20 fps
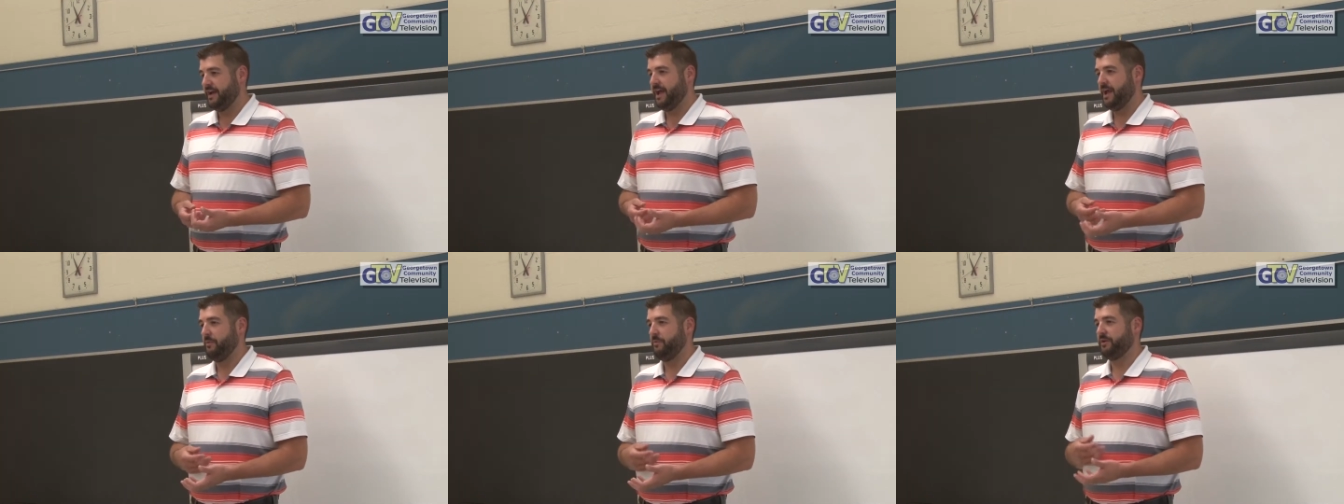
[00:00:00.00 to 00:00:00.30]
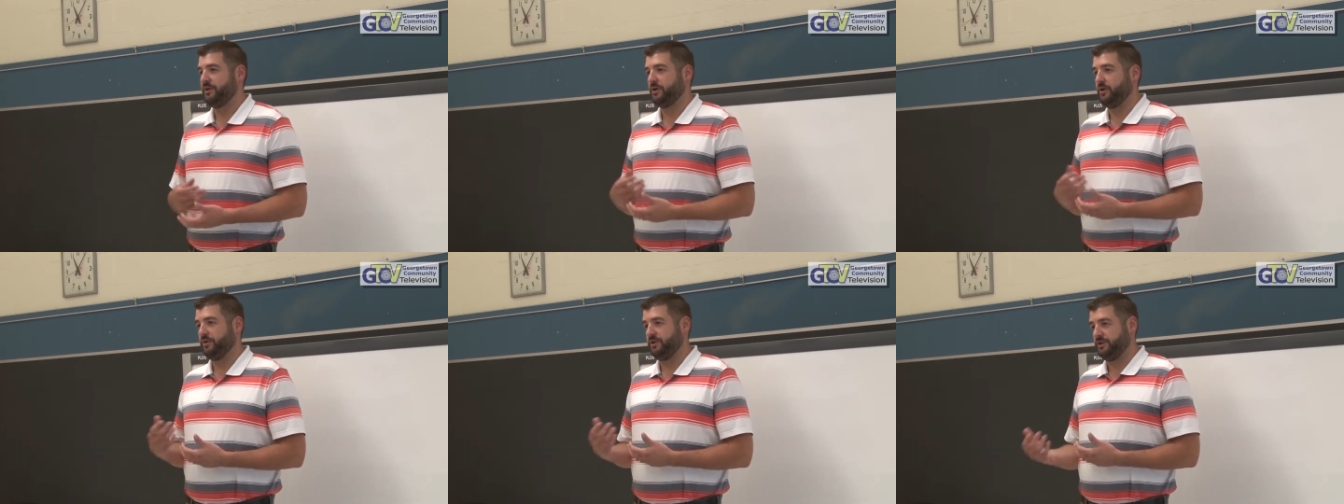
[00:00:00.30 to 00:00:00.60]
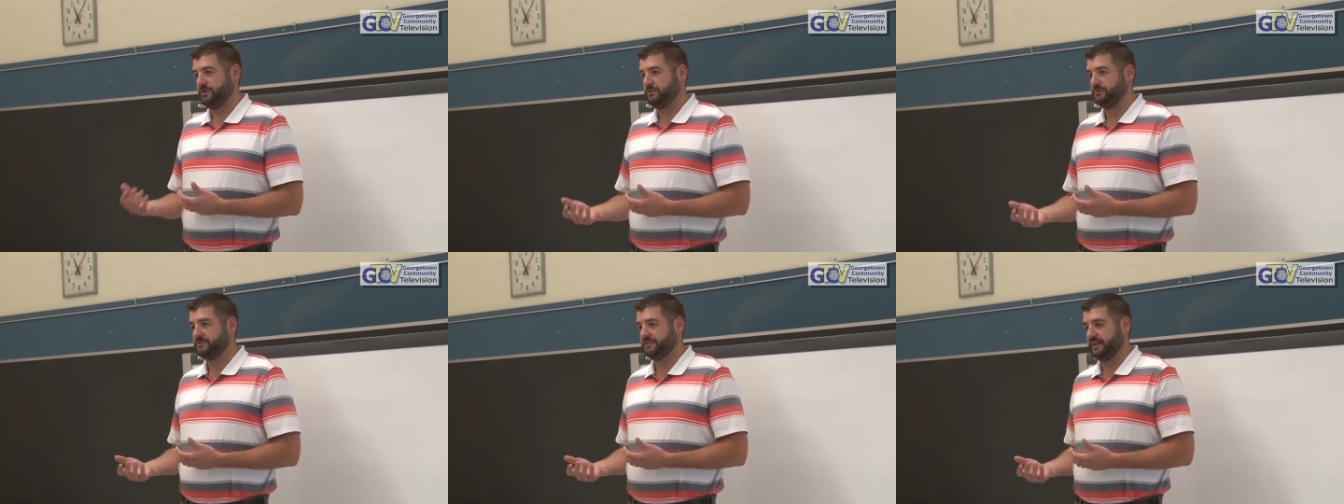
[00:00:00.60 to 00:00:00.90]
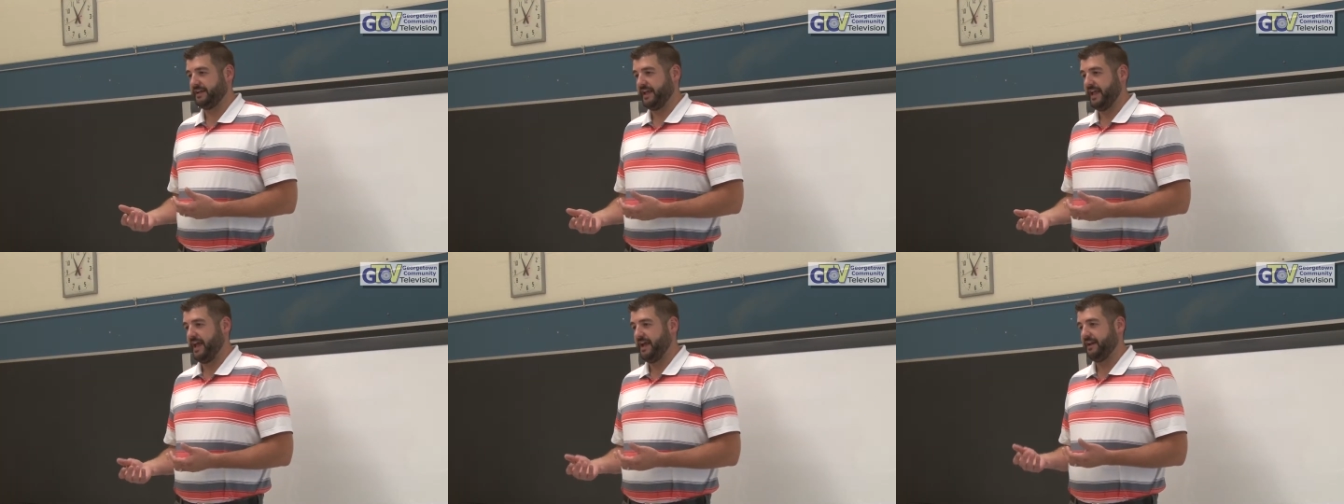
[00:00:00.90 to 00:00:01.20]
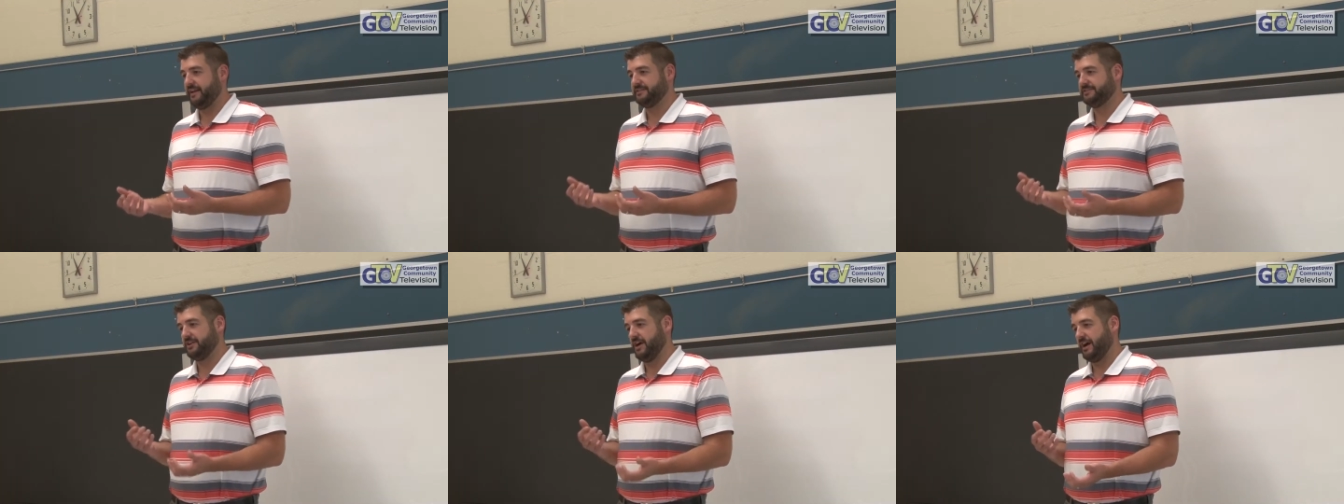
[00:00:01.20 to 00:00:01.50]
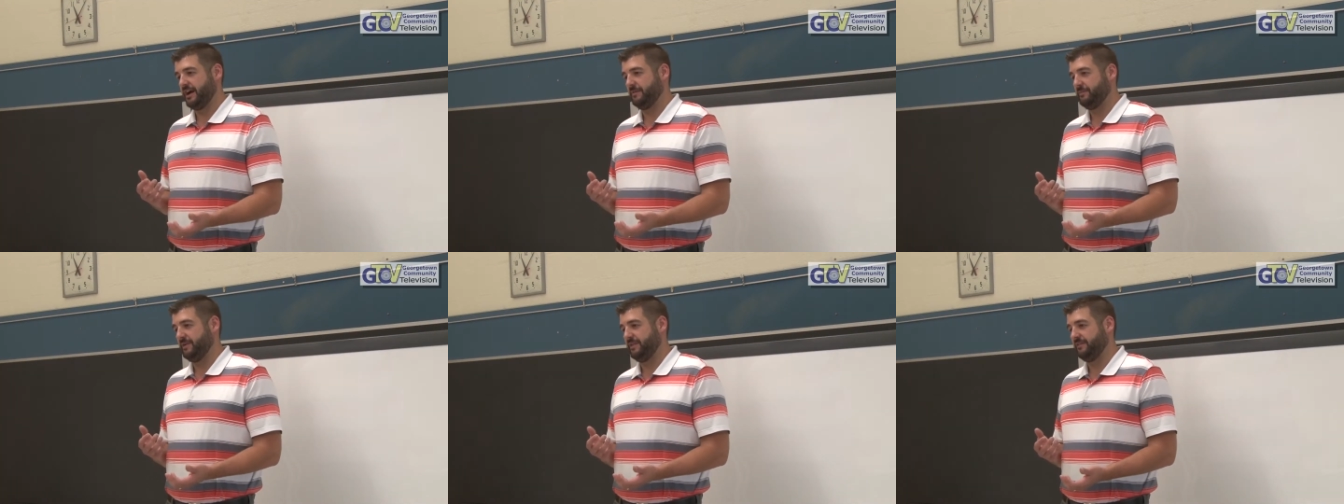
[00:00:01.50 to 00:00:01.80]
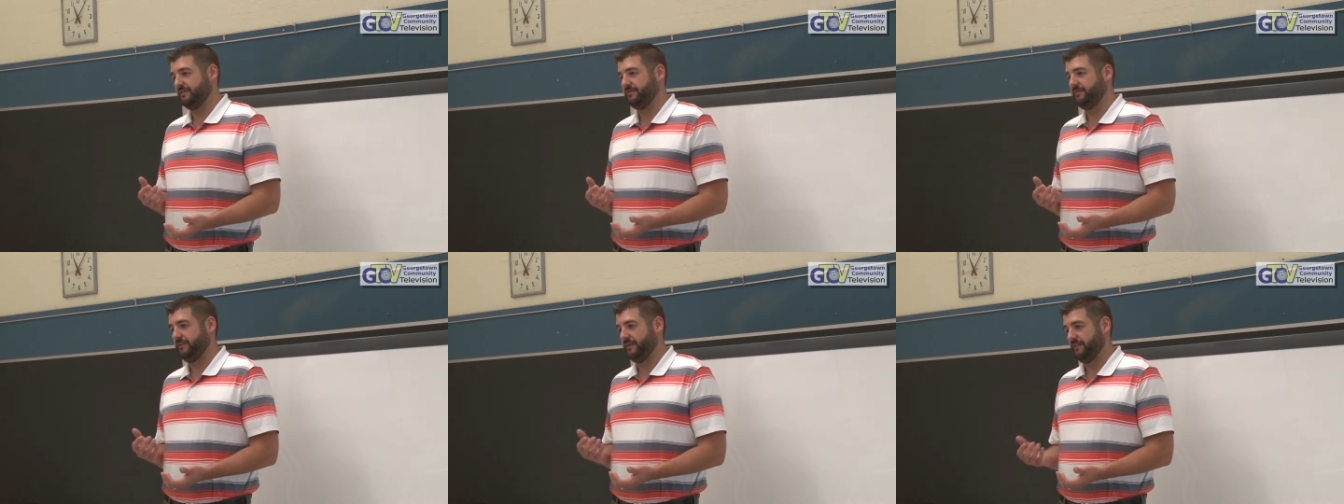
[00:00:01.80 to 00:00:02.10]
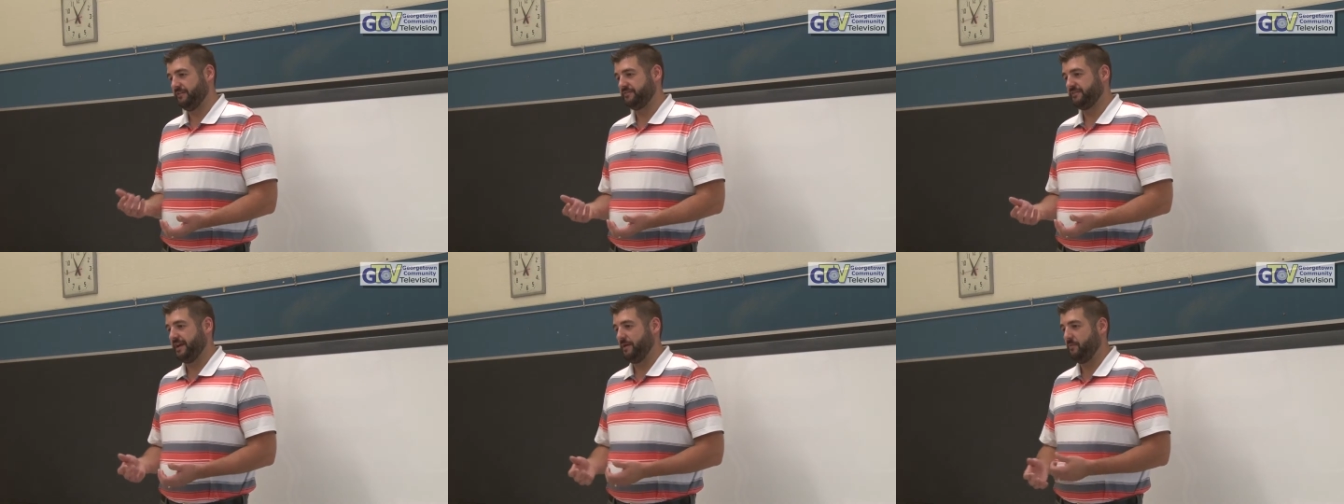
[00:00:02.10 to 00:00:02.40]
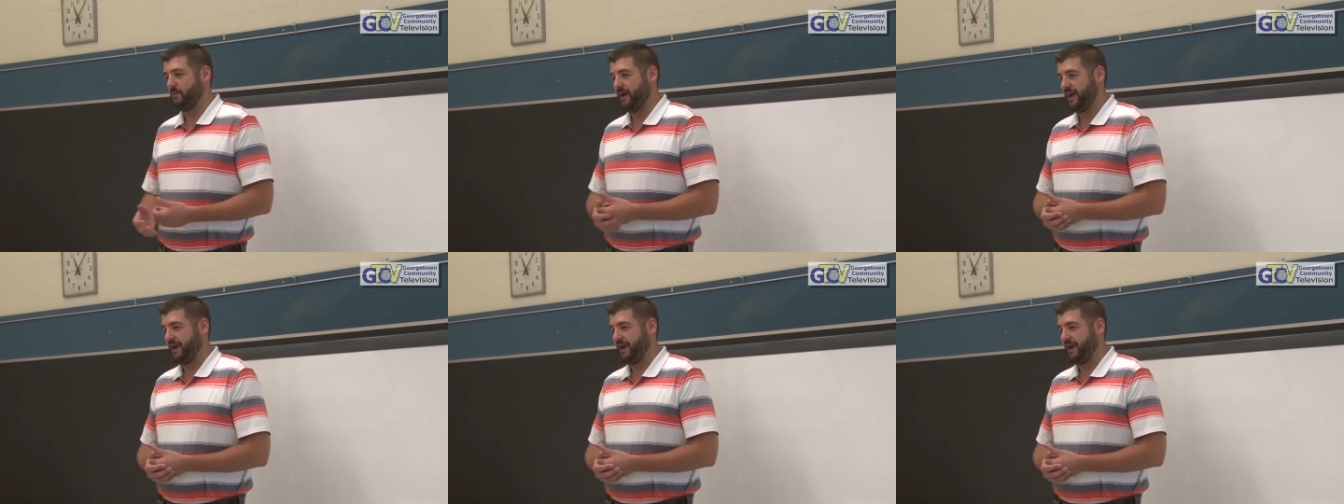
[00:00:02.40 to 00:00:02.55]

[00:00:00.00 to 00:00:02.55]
and when you go to use it again, it's not going to feel the same